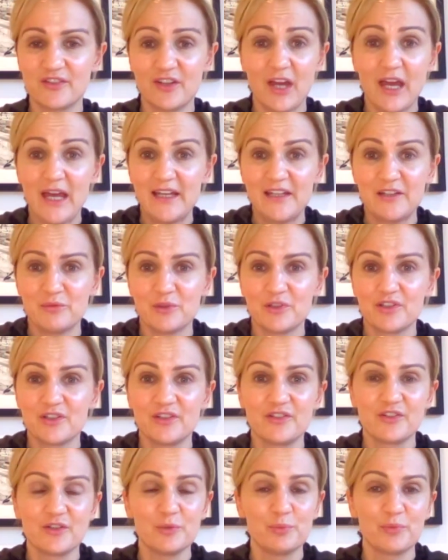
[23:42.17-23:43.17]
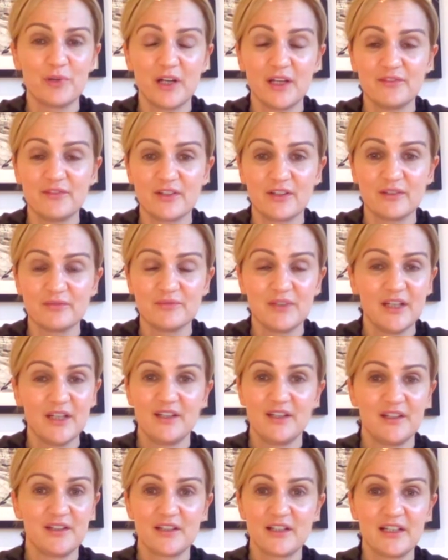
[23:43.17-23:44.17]
You know, anyone can do a private
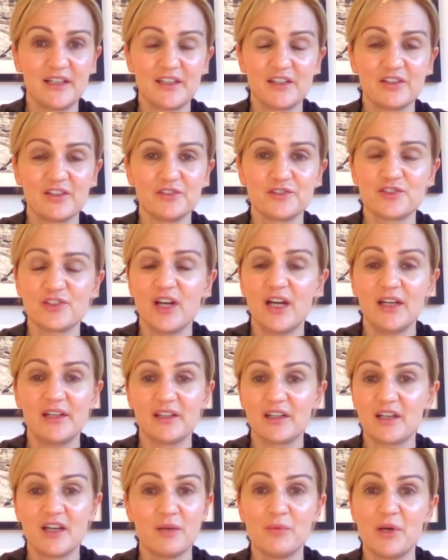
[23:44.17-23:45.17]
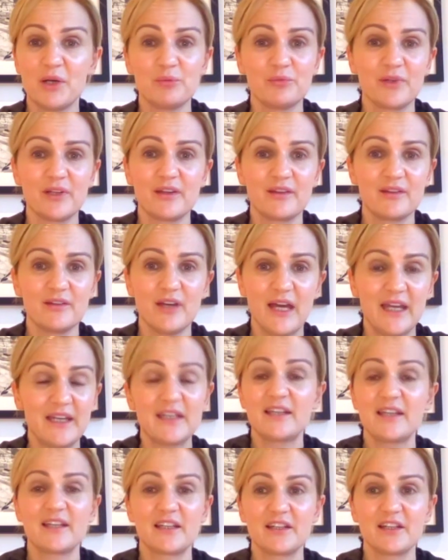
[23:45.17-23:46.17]
clinical trial and come up with
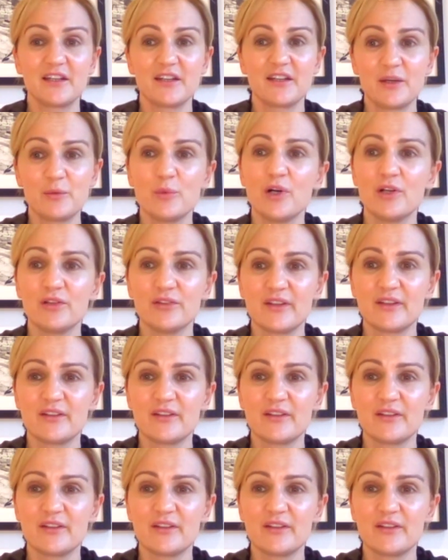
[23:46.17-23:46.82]
anything that they want.